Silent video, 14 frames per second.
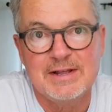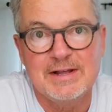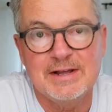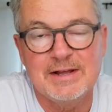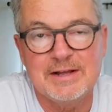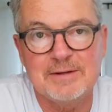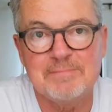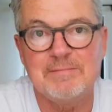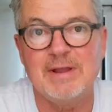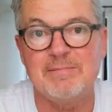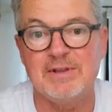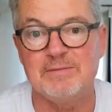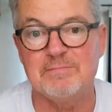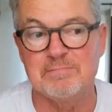
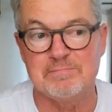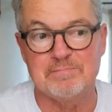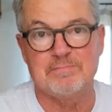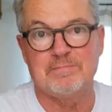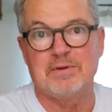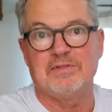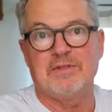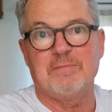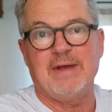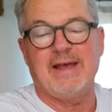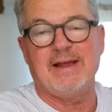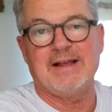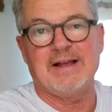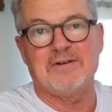maybe put the
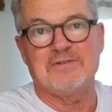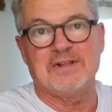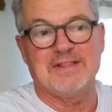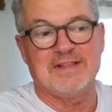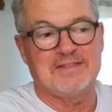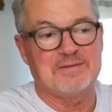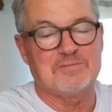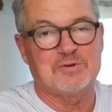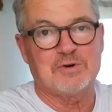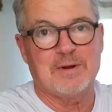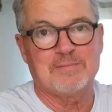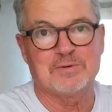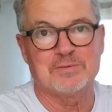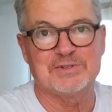bag out and let them
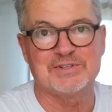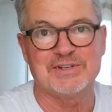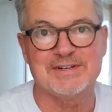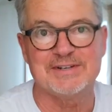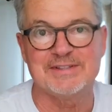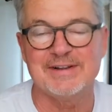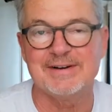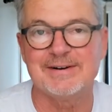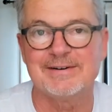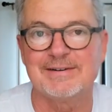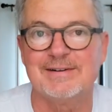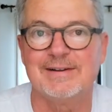drop the receipt in there.